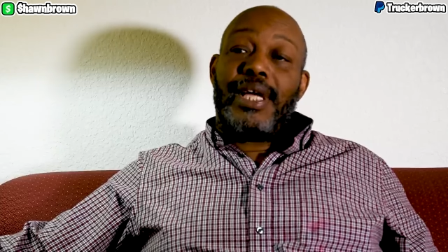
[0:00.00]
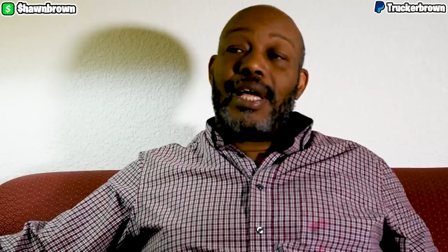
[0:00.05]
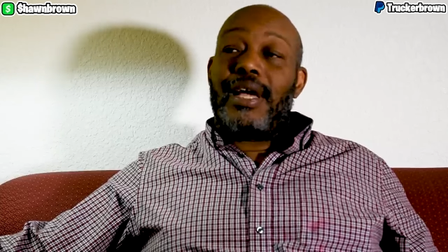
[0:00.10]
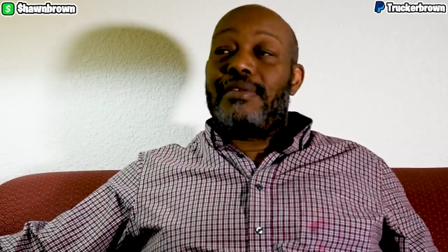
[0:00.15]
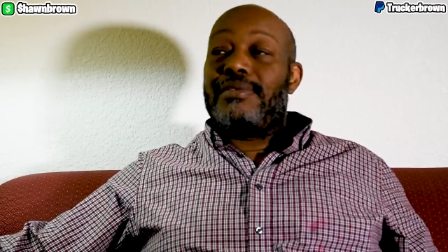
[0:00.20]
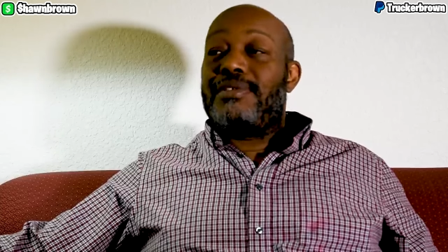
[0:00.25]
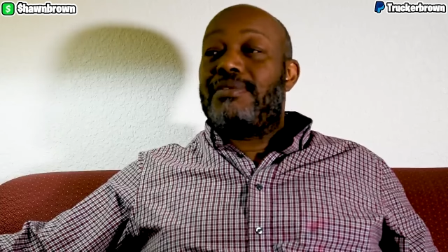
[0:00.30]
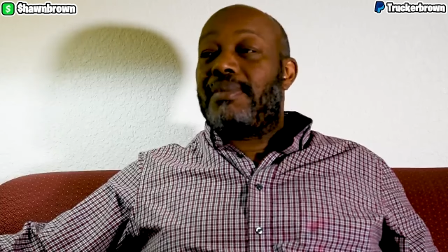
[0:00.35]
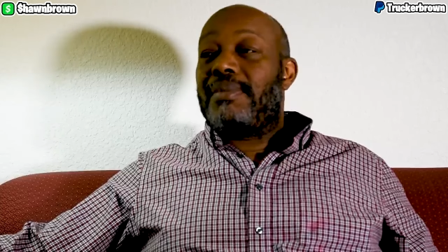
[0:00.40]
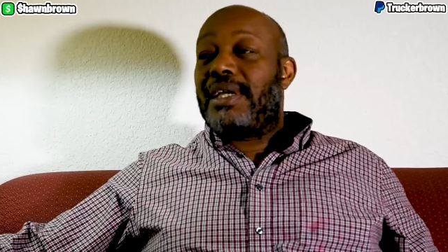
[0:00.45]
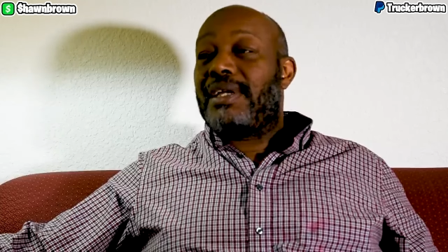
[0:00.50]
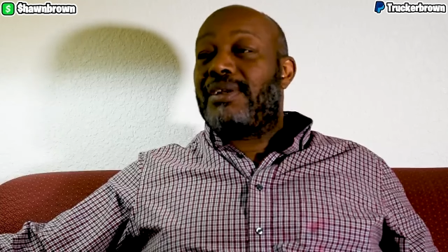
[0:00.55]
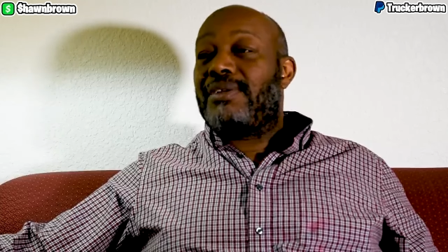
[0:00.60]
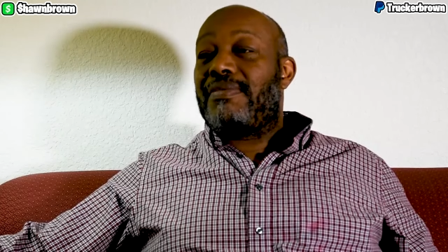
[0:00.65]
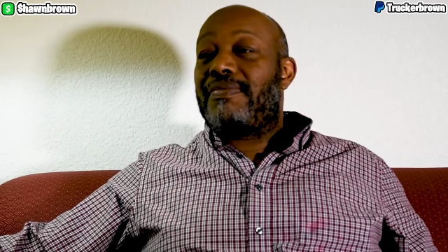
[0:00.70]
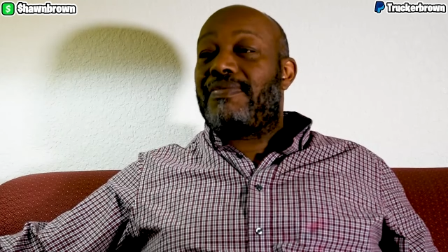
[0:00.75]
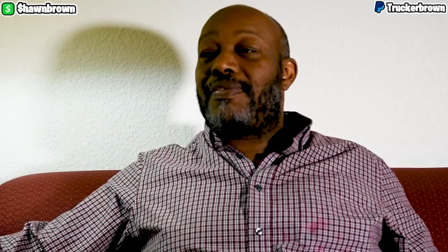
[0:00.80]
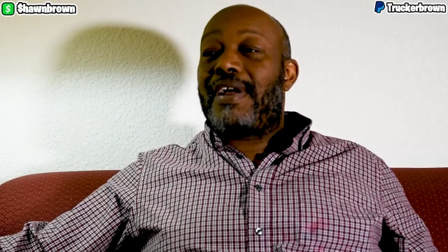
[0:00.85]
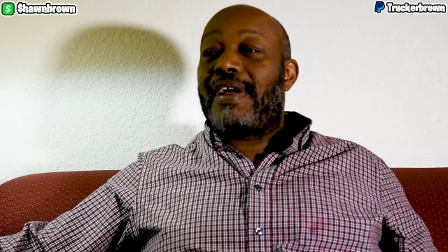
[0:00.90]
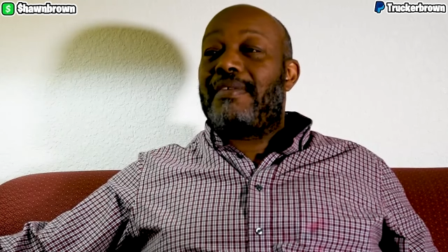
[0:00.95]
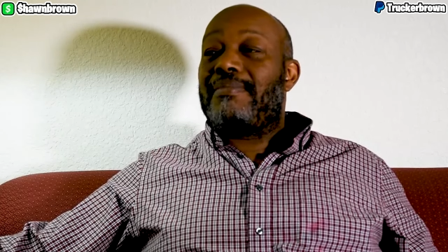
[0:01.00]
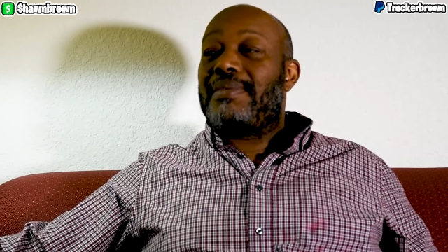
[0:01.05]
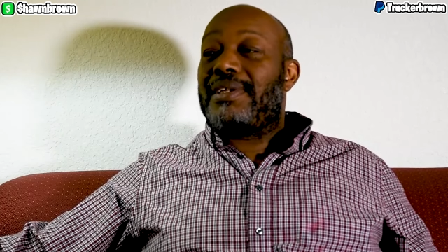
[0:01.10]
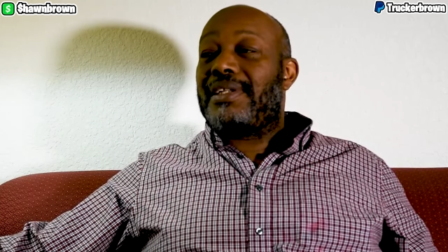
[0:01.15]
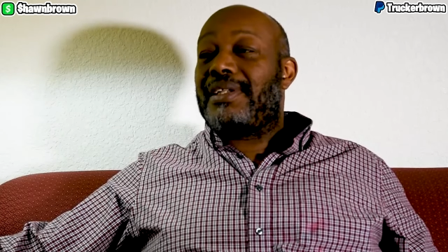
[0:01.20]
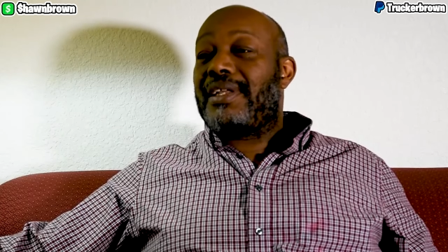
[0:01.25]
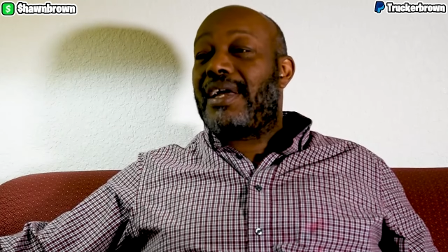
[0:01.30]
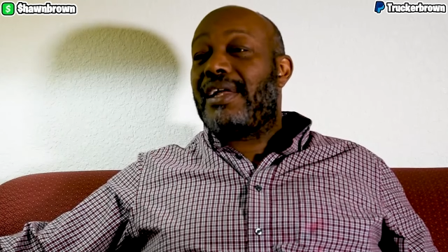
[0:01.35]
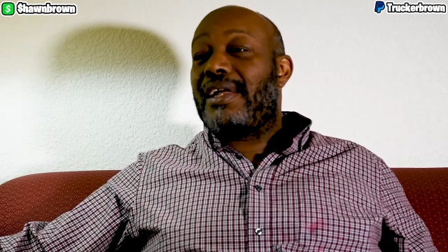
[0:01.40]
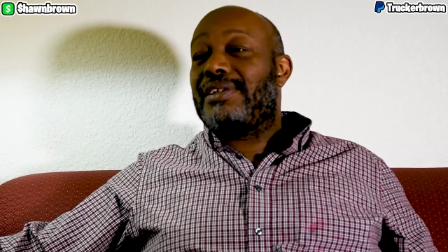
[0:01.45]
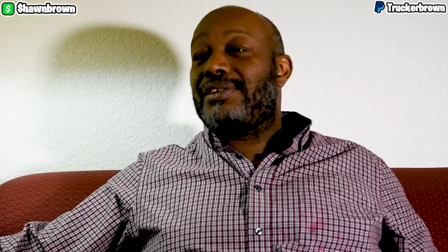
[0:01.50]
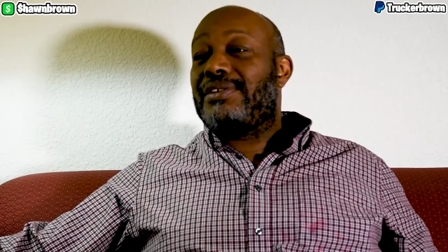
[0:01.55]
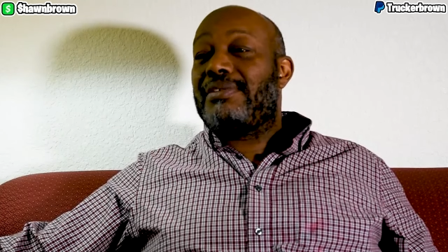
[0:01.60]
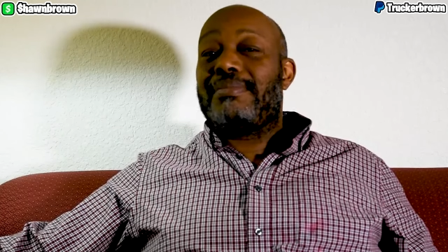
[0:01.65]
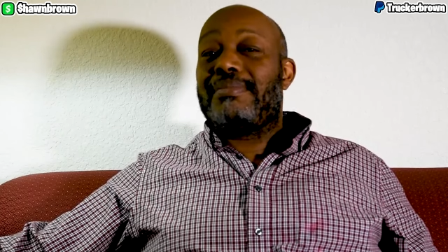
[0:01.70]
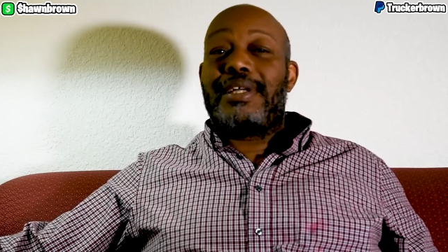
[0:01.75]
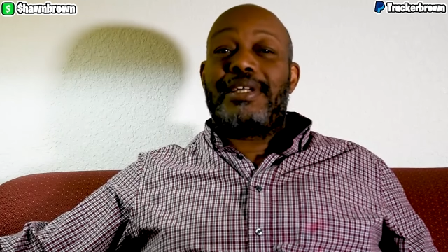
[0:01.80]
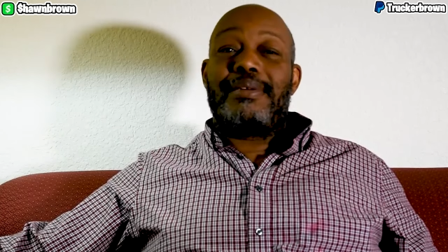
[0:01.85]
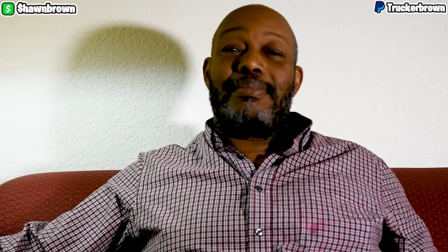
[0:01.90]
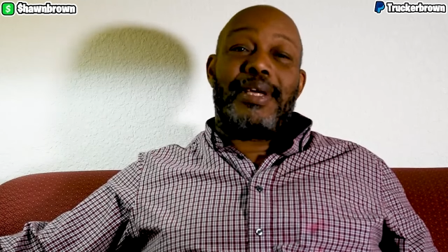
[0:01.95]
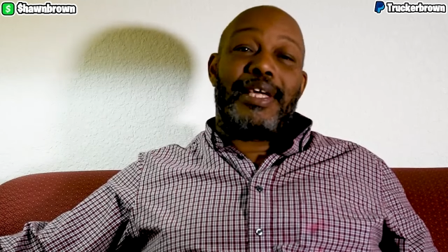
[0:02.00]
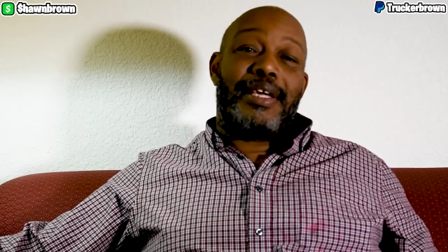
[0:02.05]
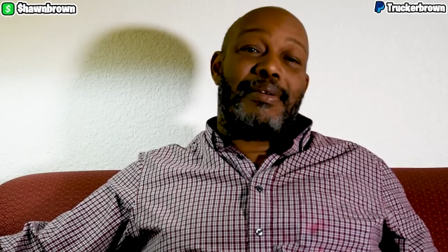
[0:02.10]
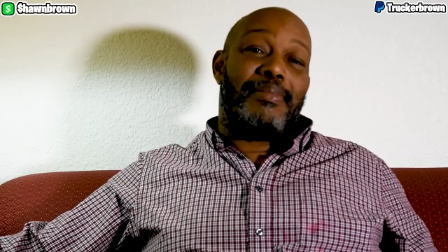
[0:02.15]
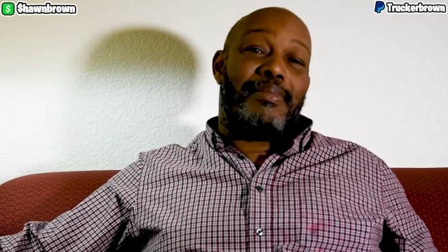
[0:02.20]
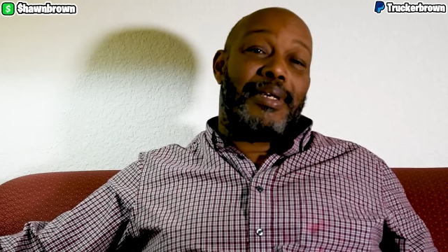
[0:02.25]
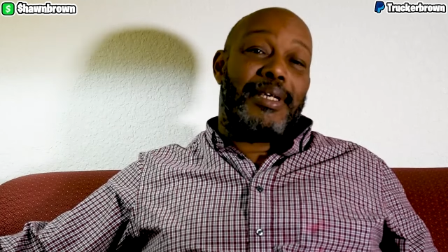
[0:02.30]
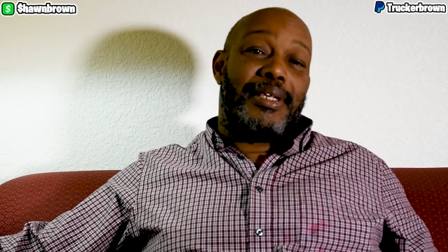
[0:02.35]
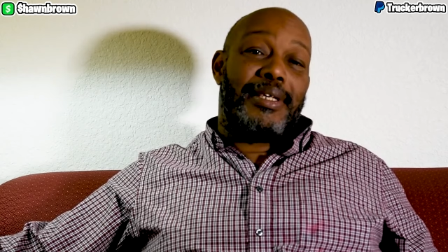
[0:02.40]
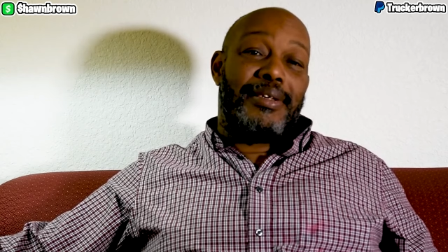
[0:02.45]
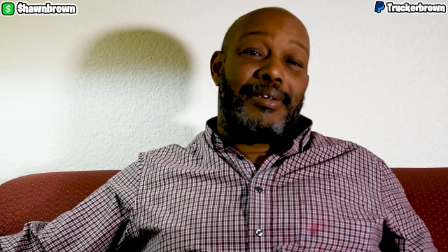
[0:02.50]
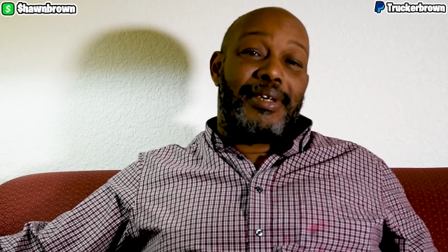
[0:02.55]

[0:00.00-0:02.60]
Yeah, if you're making over $5 million, your money making money.